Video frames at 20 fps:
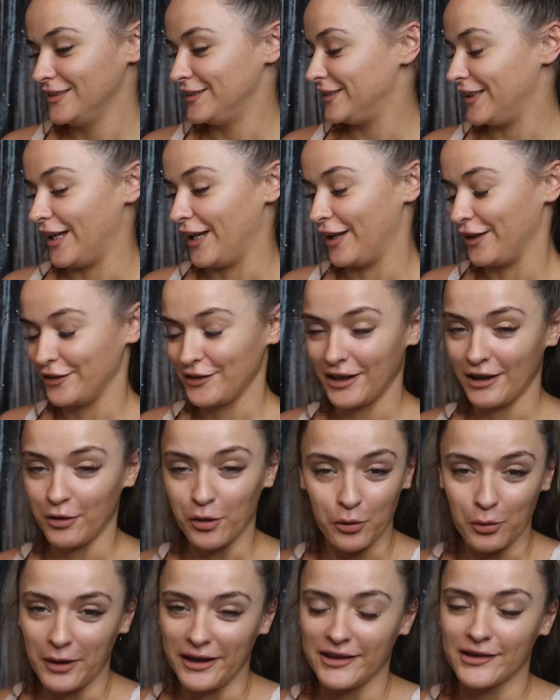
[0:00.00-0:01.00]
yeah, they're
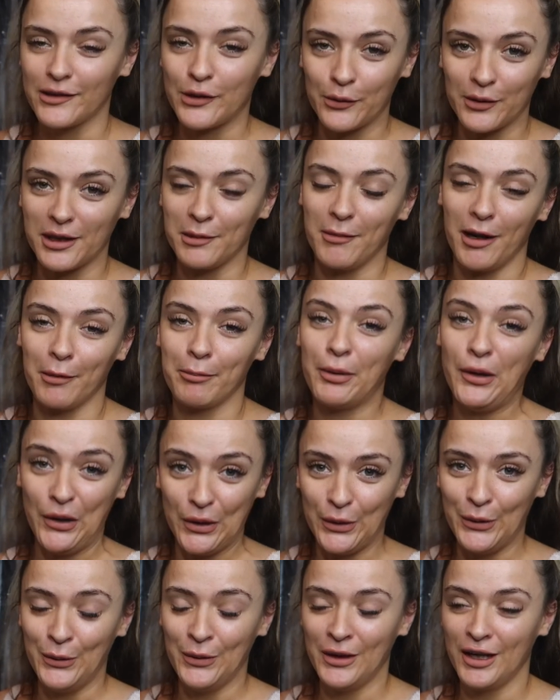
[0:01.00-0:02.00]
always talking about
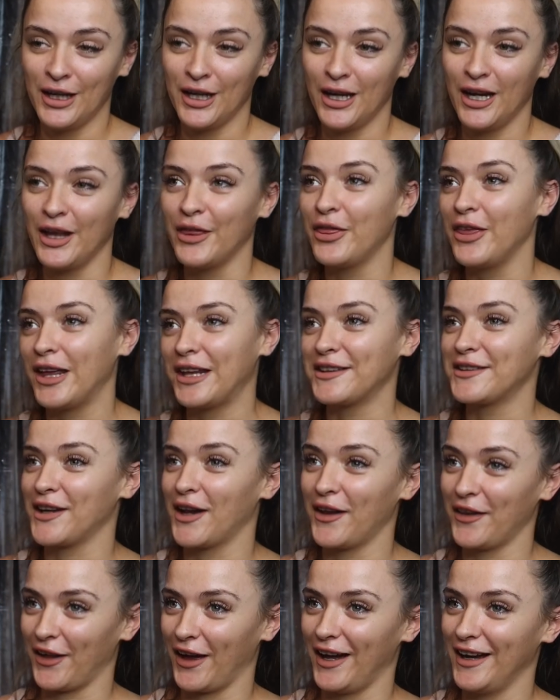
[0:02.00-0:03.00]
poo and things
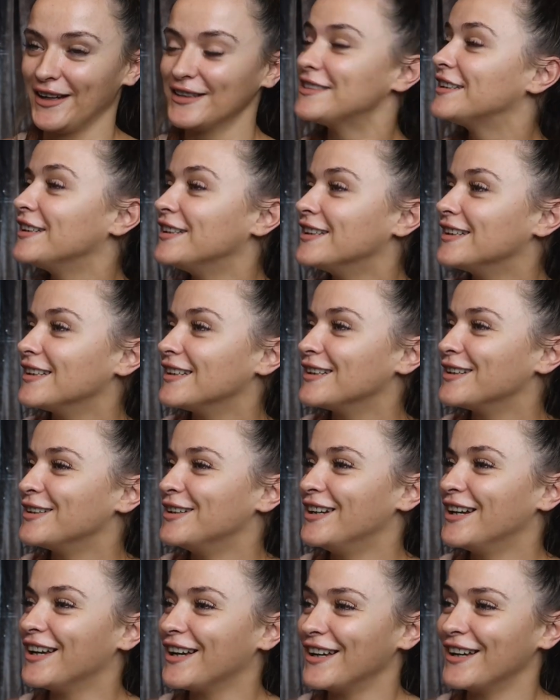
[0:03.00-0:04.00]
like that.
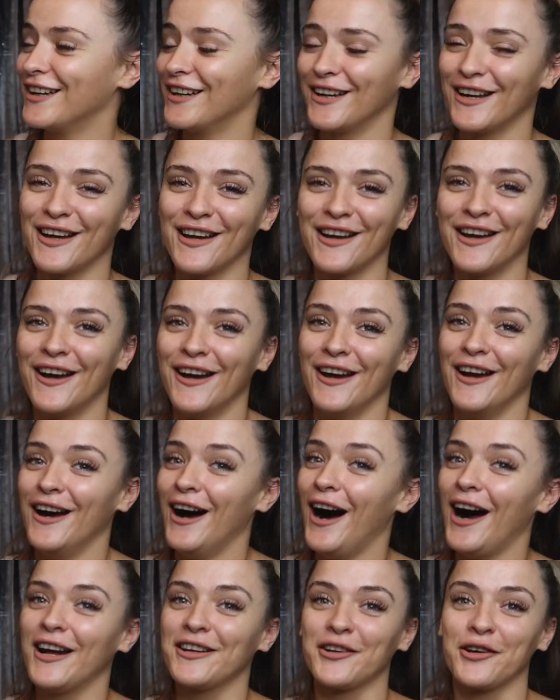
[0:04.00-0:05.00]

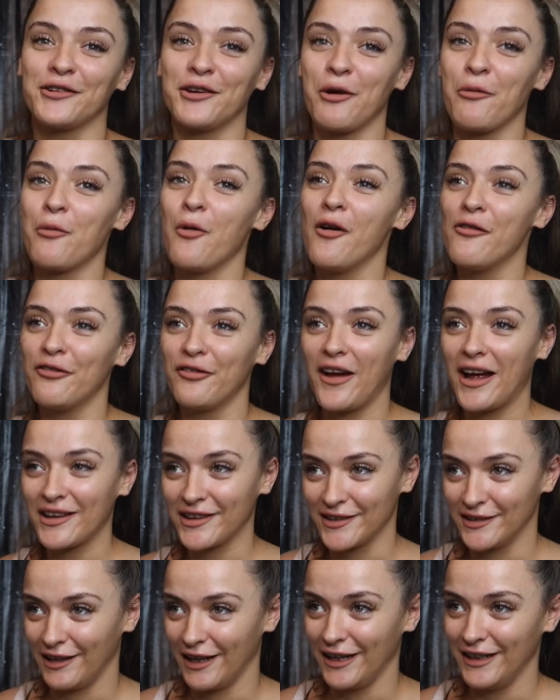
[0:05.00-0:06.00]
I don't know what
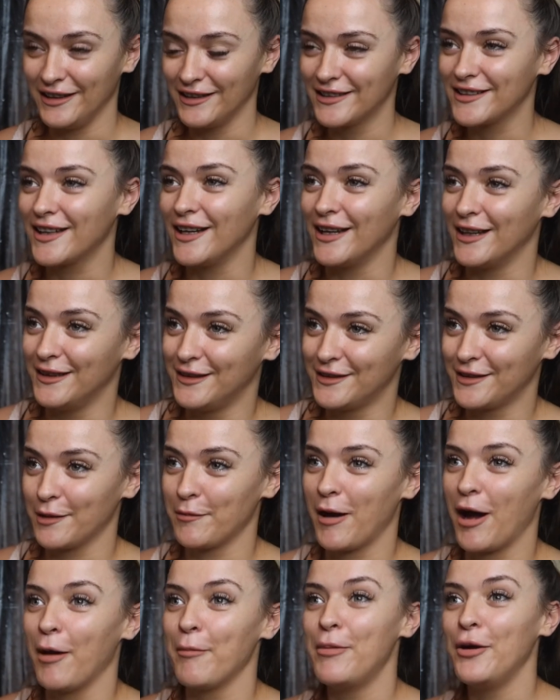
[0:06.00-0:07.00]
fascinates kids
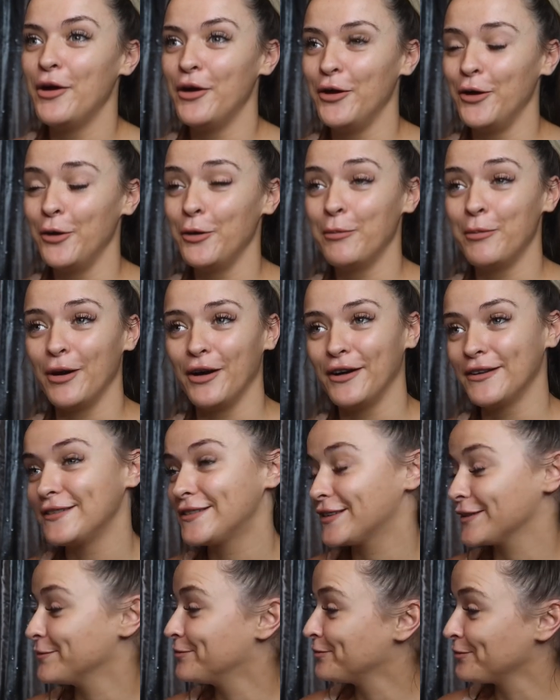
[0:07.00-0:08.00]
about poo,
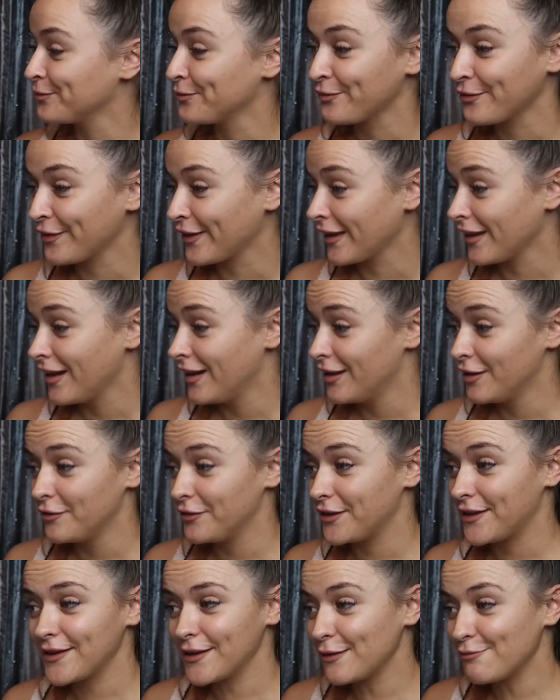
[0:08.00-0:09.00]
but
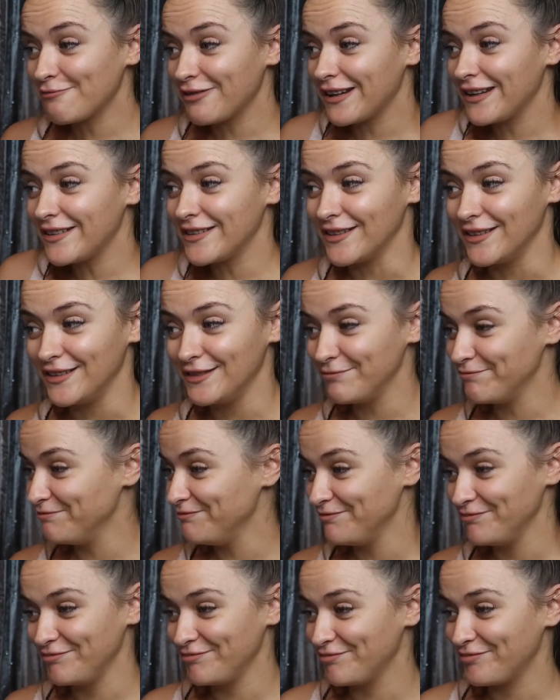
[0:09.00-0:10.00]
for some reason
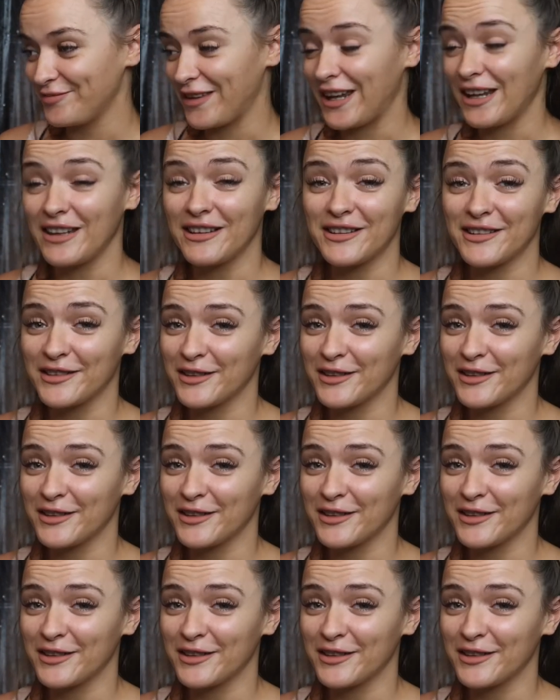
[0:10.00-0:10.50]
it's